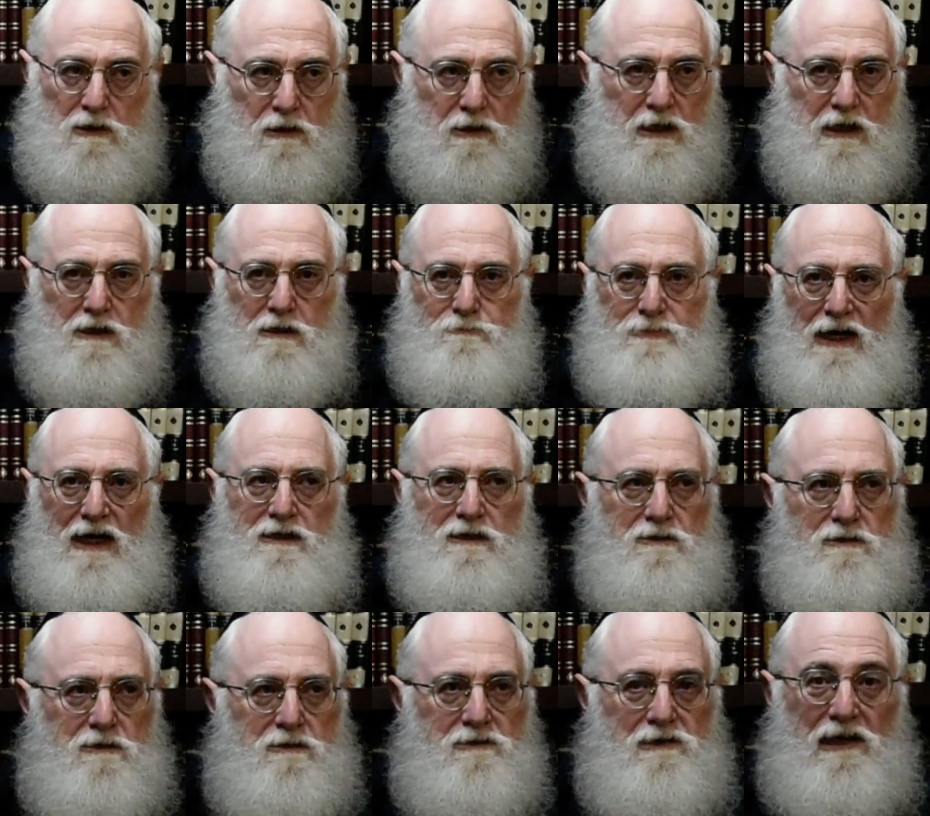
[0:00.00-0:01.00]
Think about
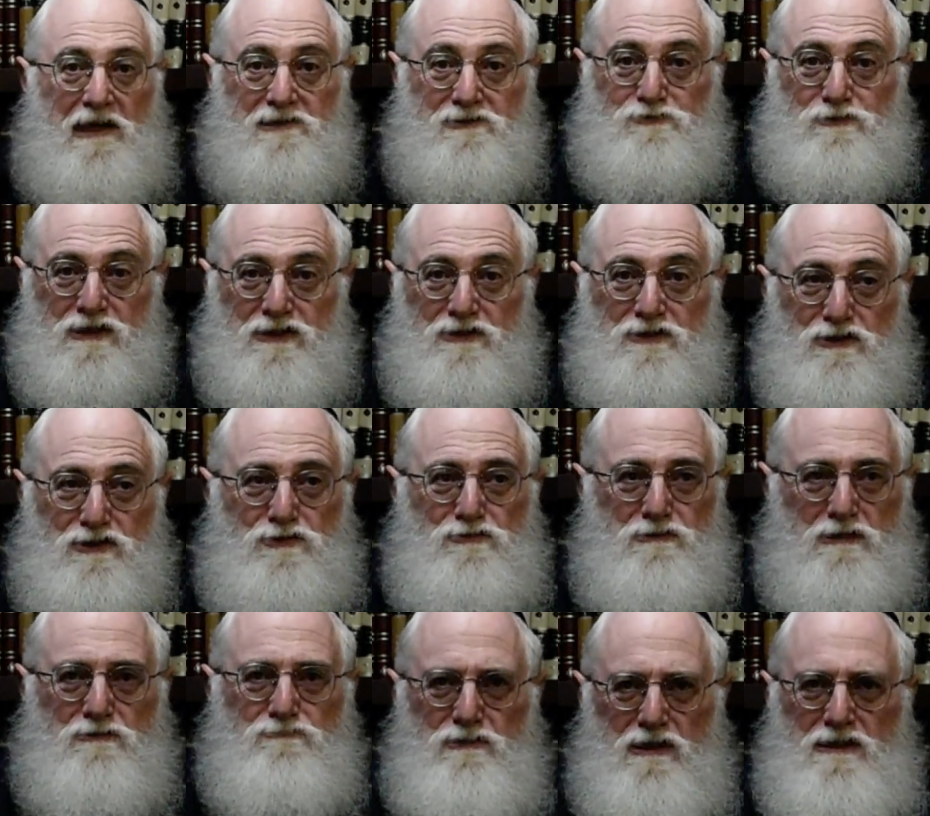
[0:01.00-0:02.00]
it. That's what you're
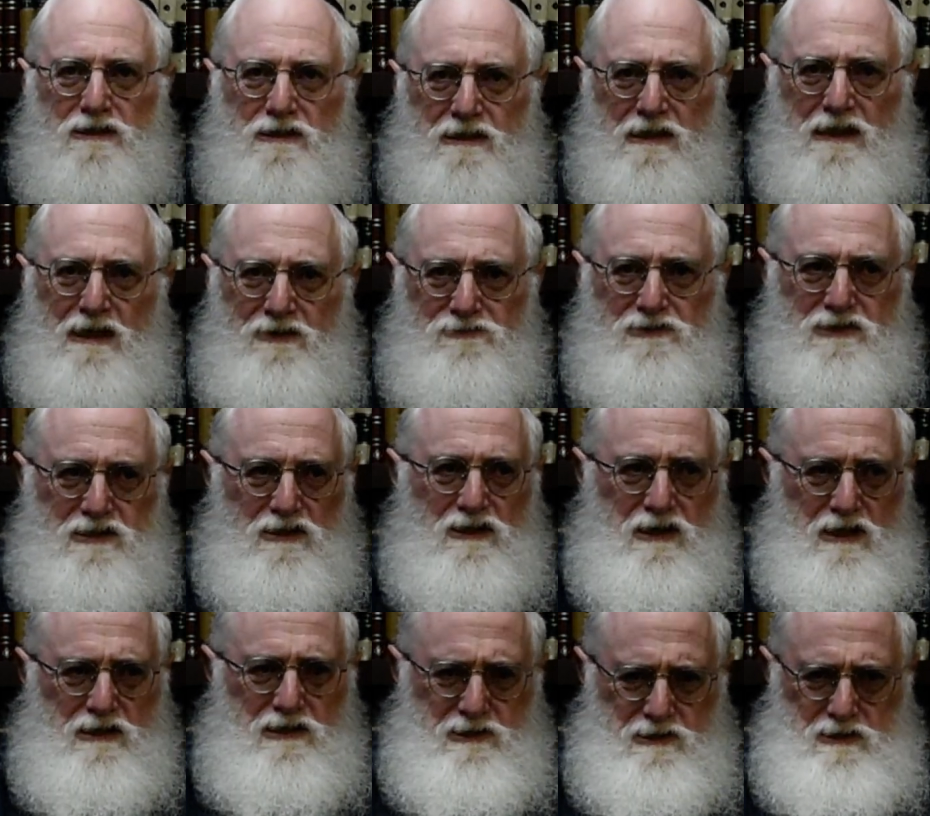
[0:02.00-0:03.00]
doing when you give
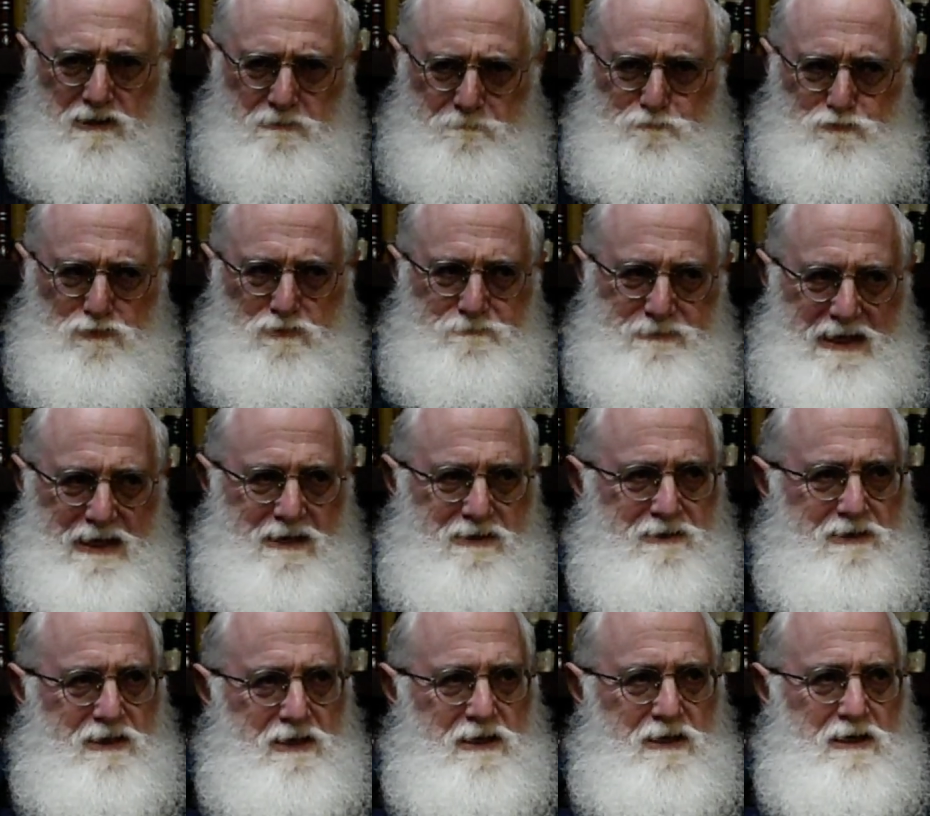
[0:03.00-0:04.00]
tzedakah to the poor man,
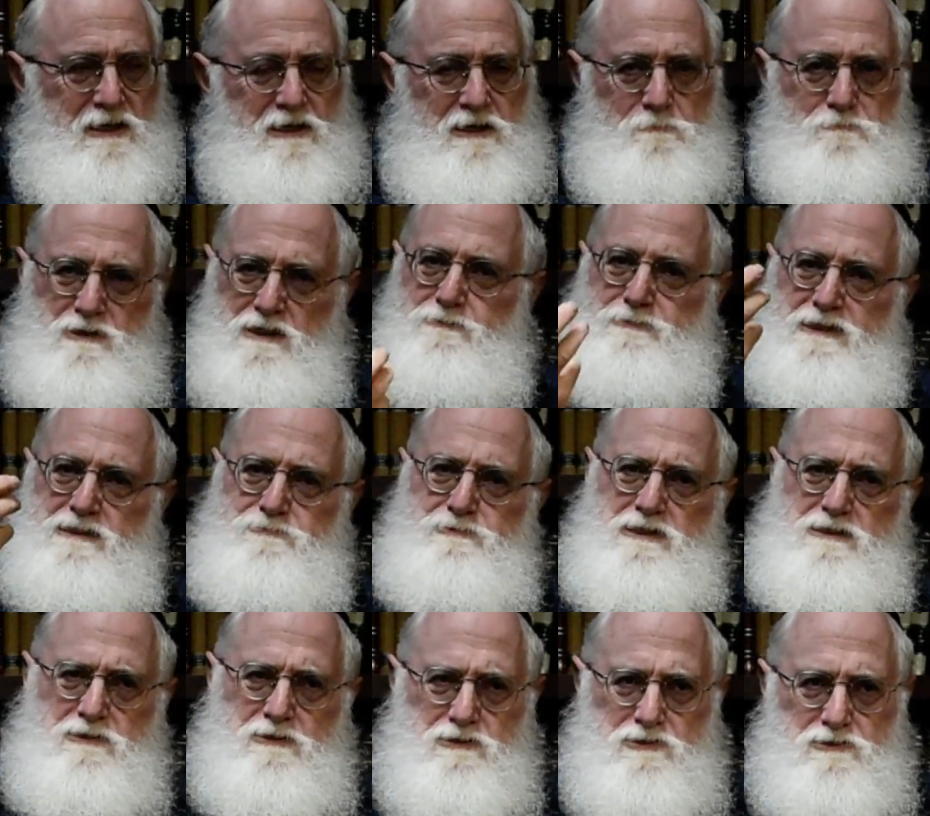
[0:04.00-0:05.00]
building Beis
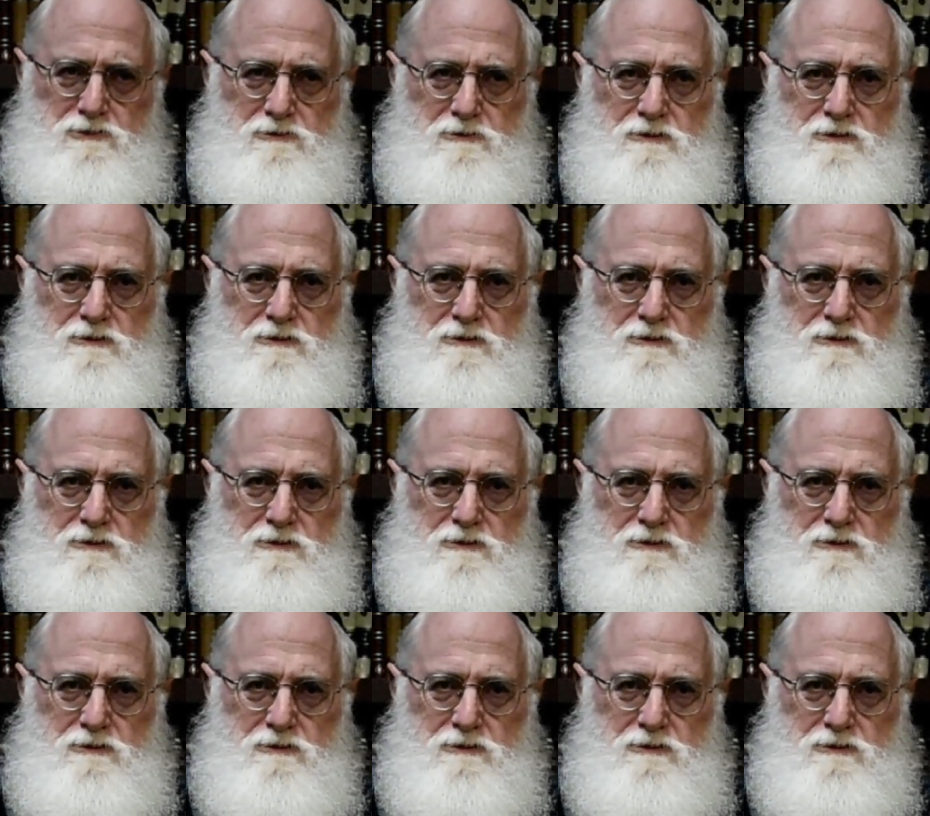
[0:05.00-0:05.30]
HaMikdash.